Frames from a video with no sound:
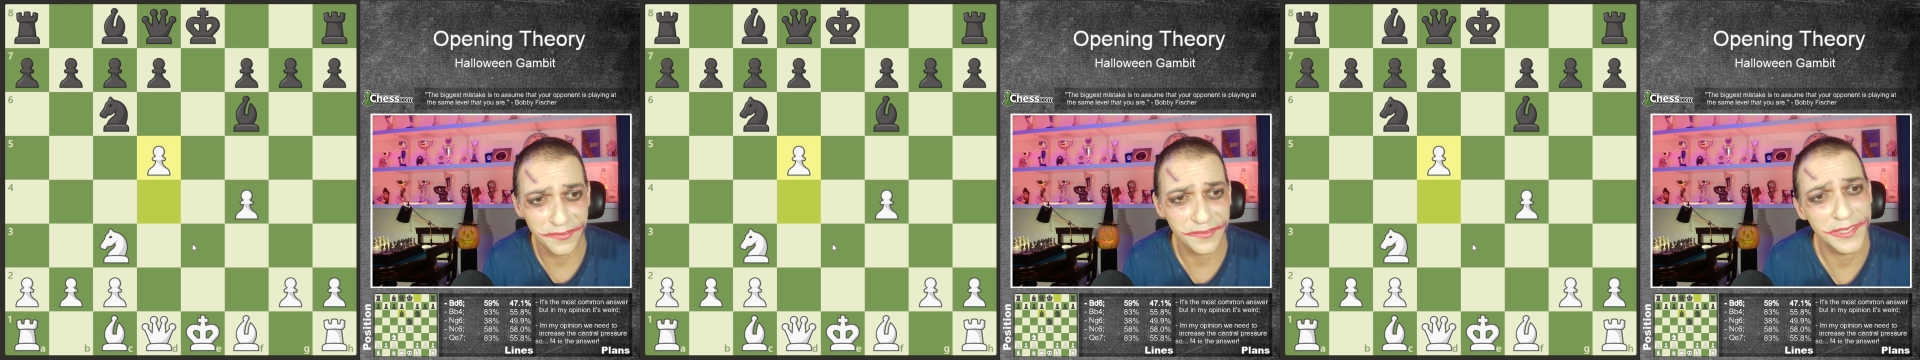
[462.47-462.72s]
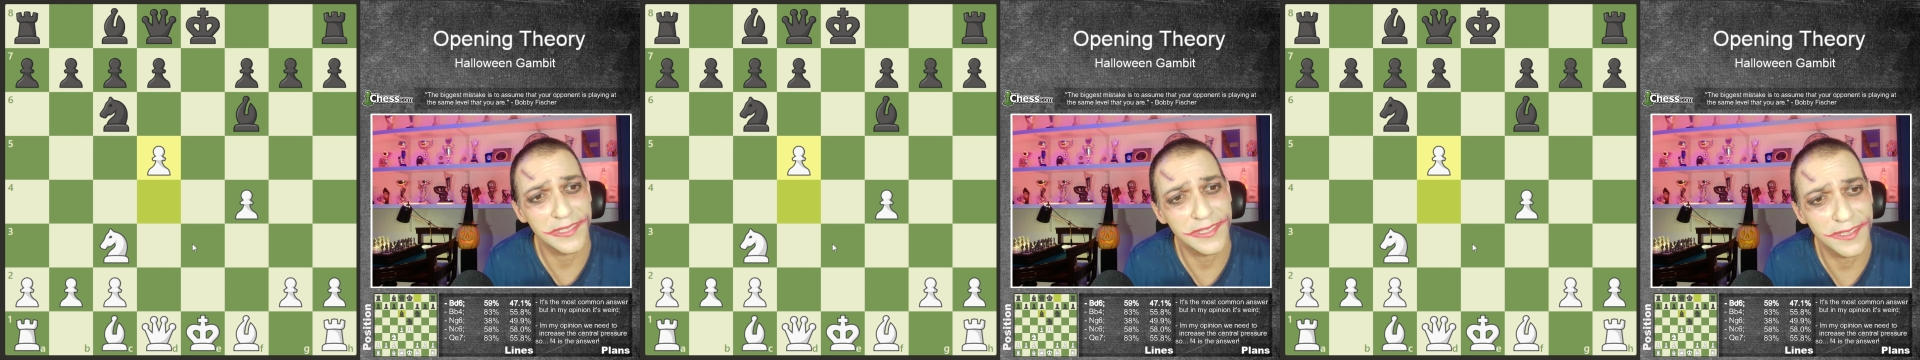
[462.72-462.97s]

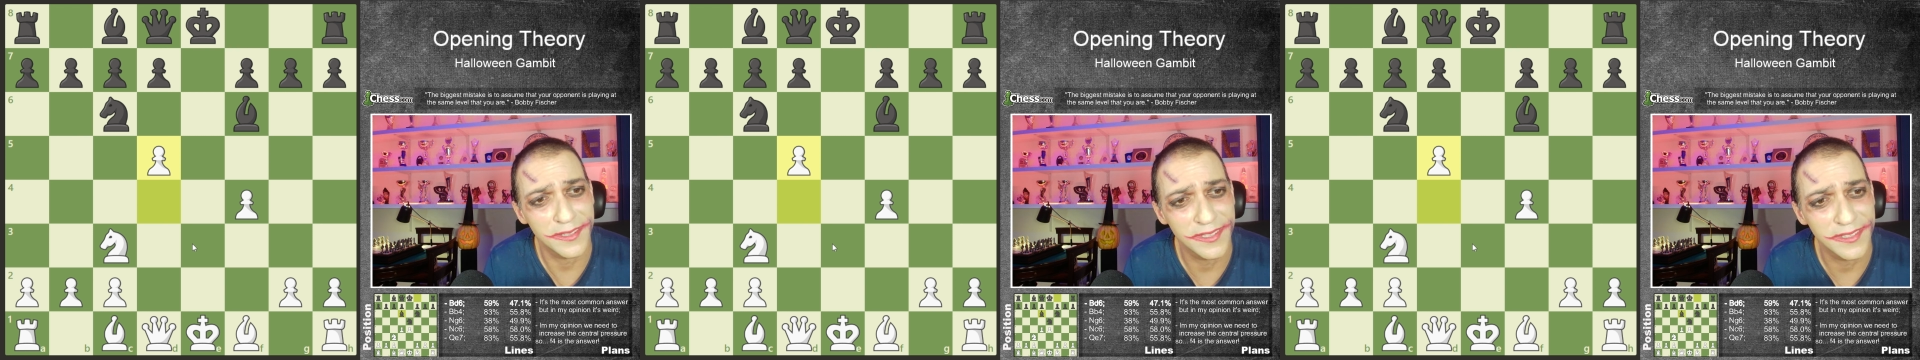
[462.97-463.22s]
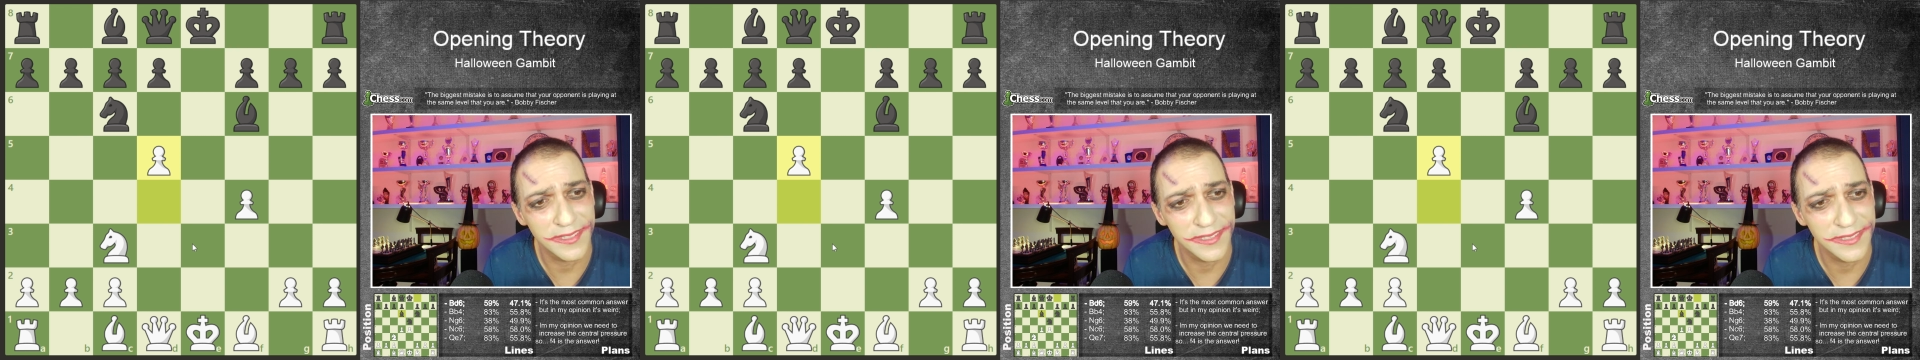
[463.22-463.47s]

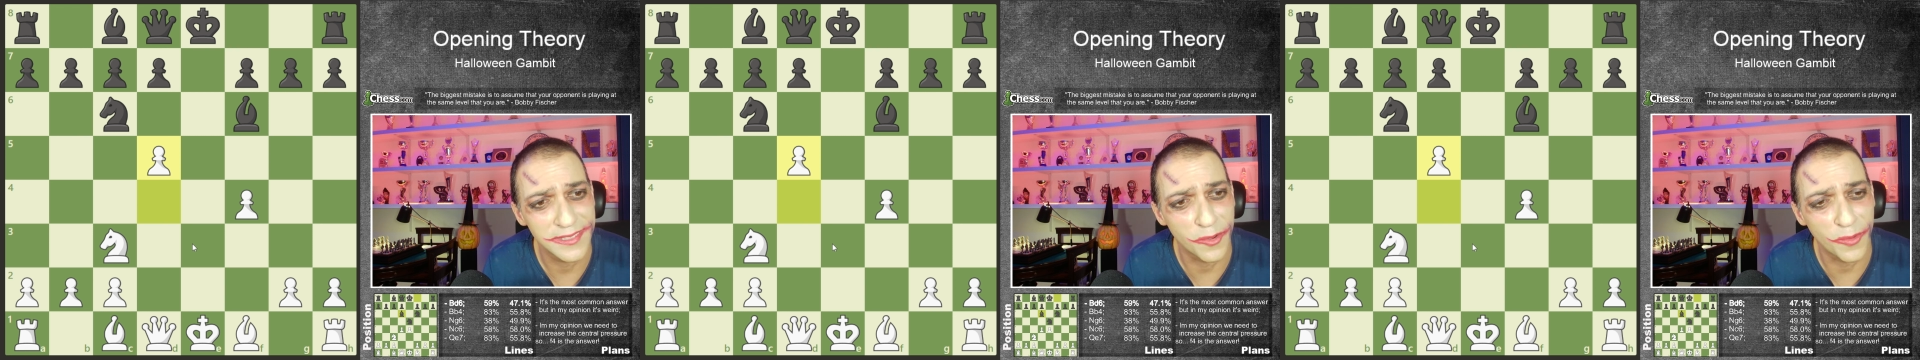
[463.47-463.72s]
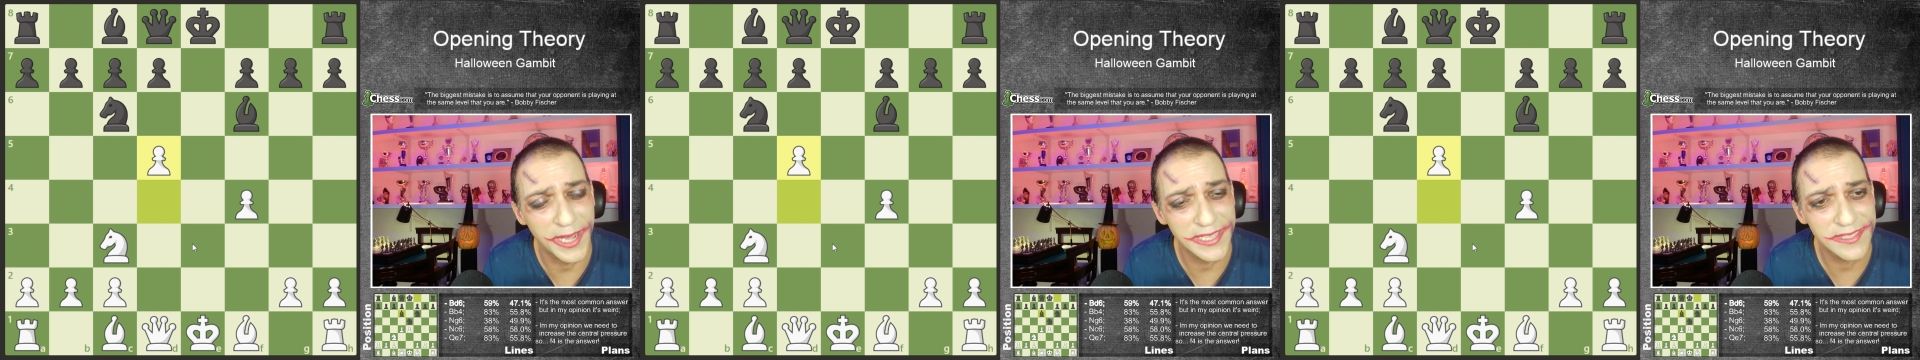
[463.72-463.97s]
the
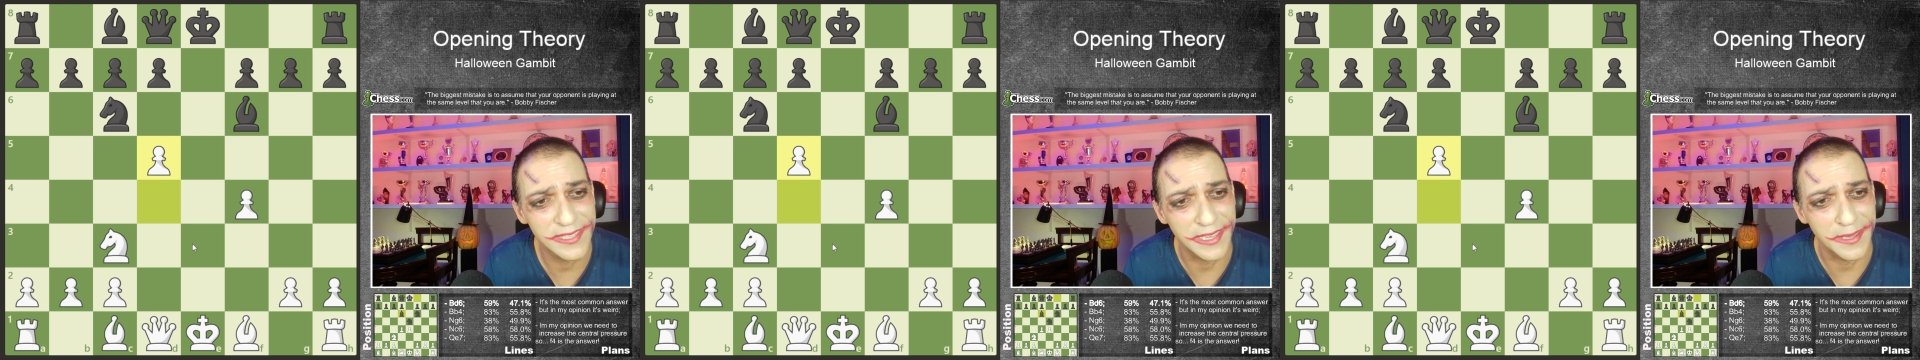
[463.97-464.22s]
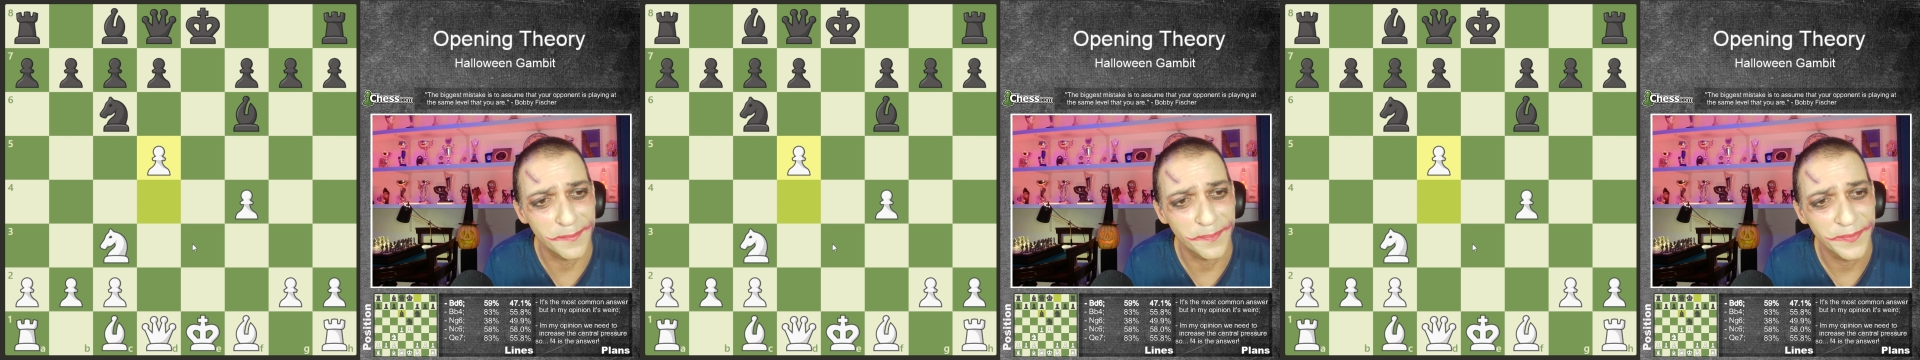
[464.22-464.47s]
white's
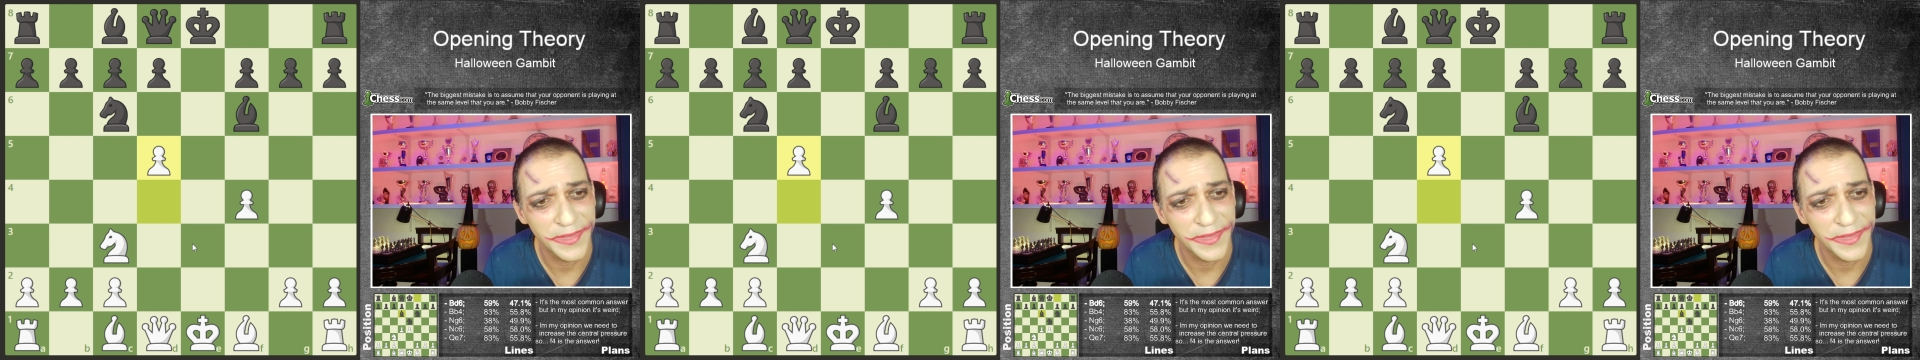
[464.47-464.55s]
game.